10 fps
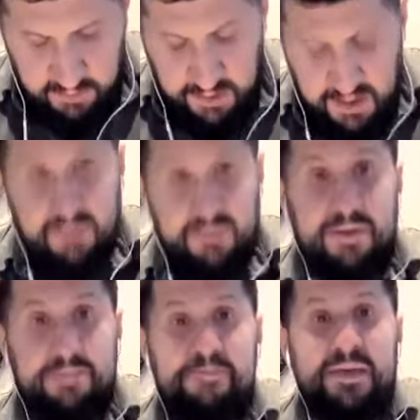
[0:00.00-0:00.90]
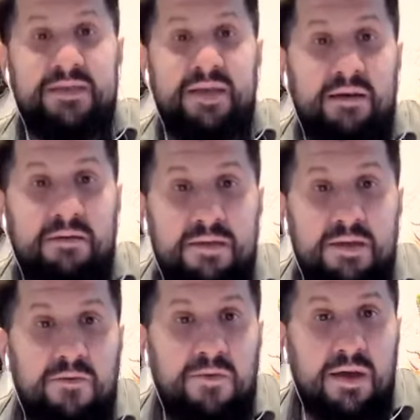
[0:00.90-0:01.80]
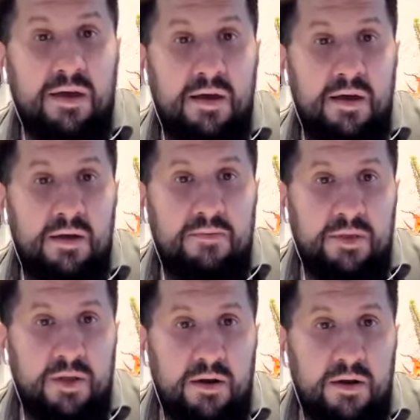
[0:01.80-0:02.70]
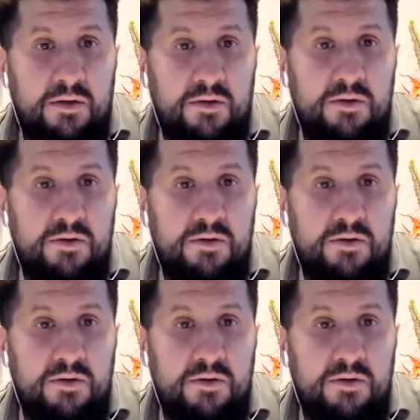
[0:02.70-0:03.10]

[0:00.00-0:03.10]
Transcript: or even scientific knowledge.